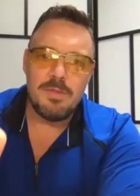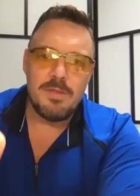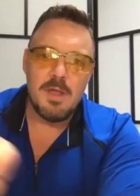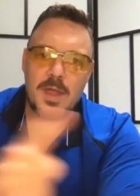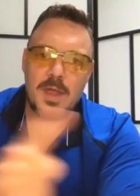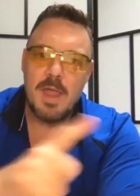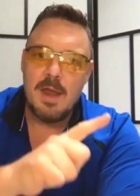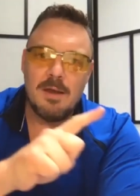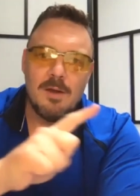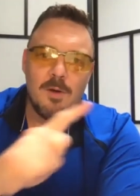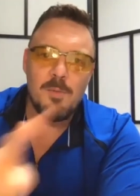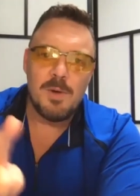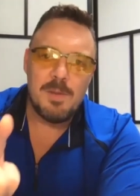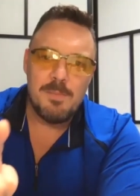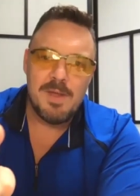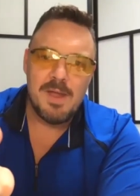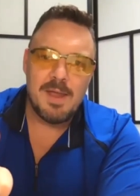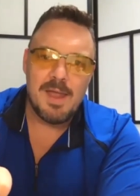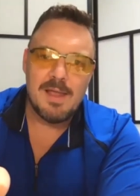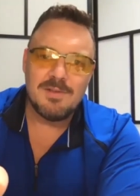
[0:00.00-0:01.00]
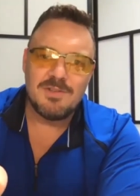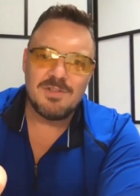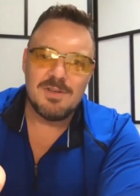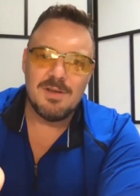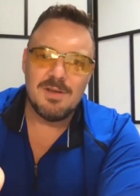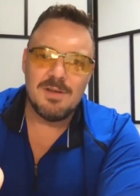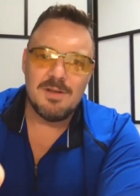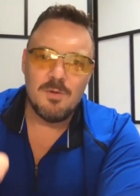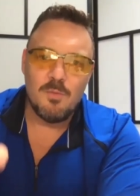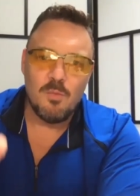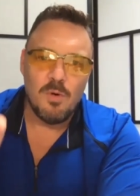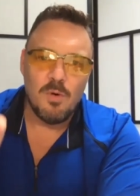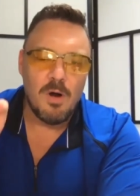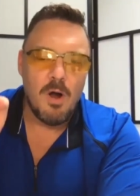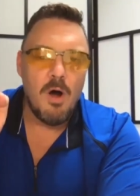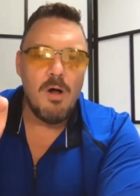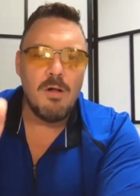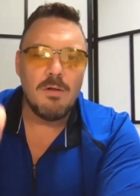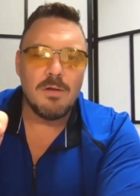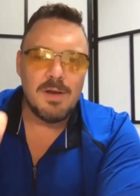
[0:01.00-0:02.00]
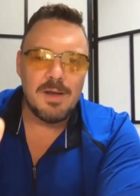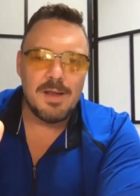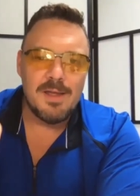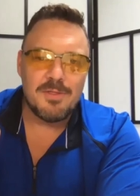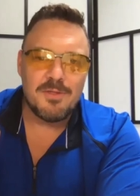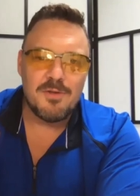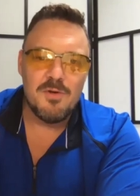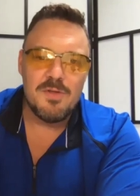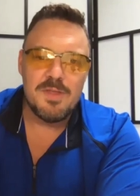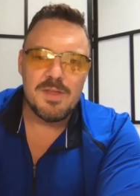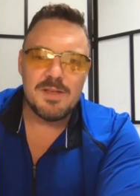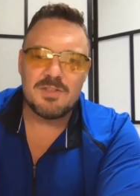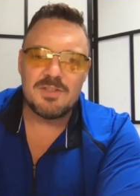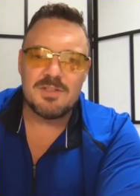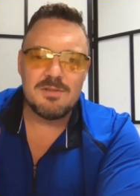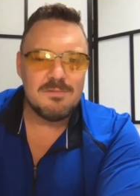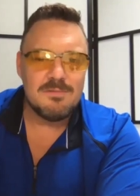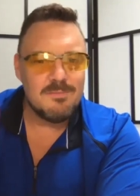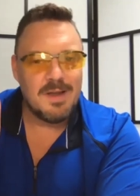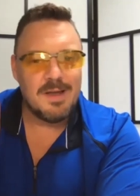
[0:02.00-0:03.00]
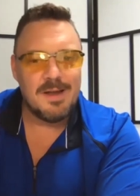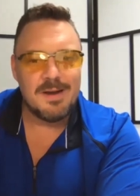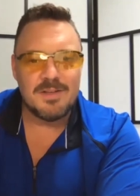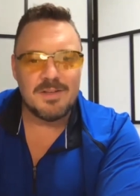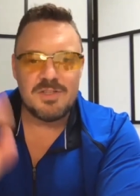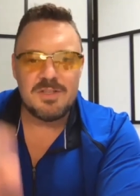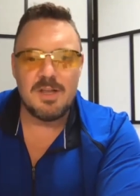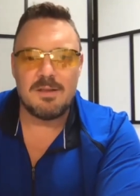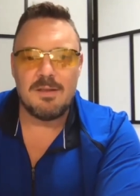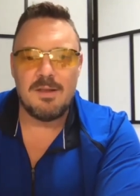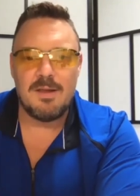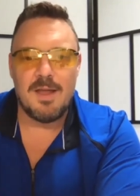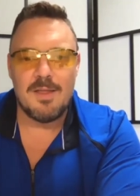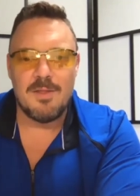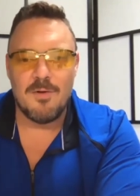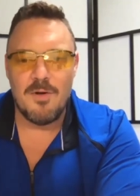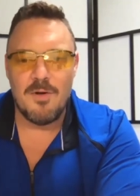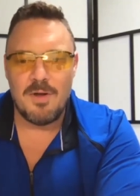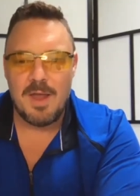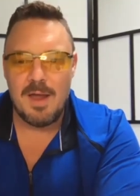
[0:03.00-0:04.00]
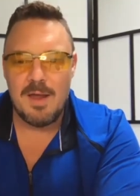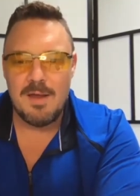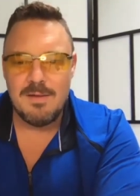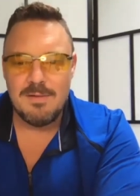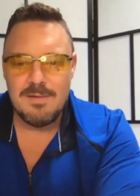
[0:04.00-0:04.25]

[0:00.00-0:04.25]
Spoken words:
can't nobody be against you. We're all going to get through this. We got to stick together, okay?